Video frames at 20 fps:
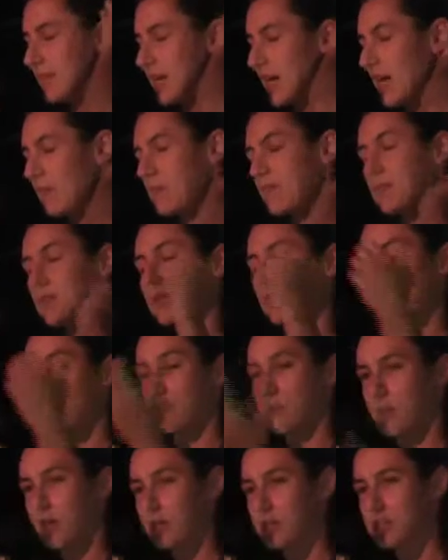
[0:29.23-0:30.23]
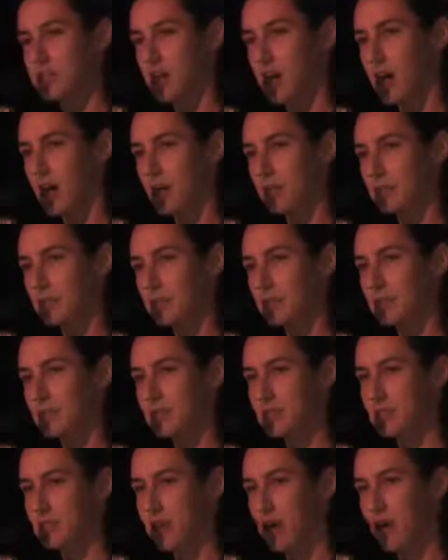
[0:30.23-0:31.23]
I'm doing a workshop
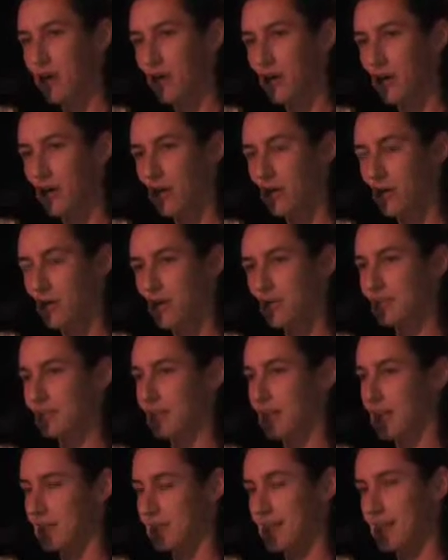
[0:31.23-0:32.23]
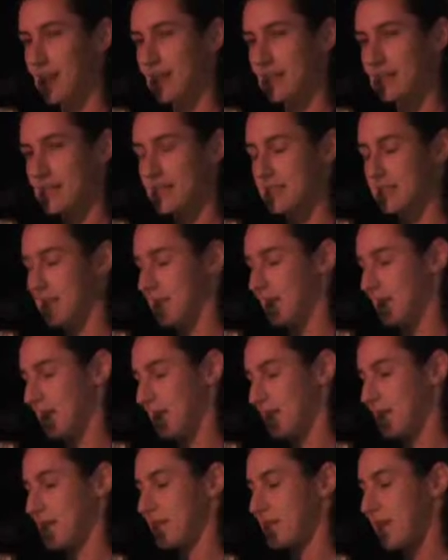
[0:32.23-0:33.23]
tomorrow. Tatiana is
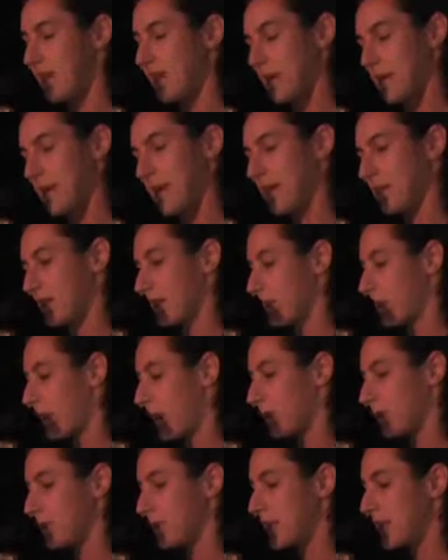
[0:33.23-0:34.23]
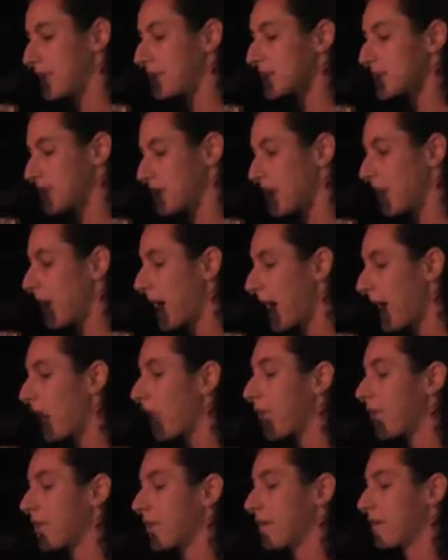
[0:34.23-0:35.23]
gonna talk about it probably. It's
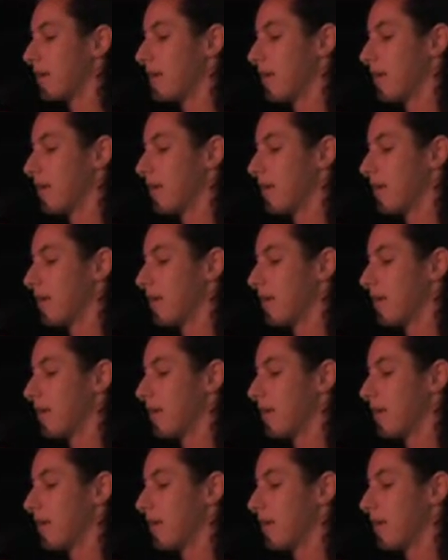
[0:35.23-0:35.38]
about,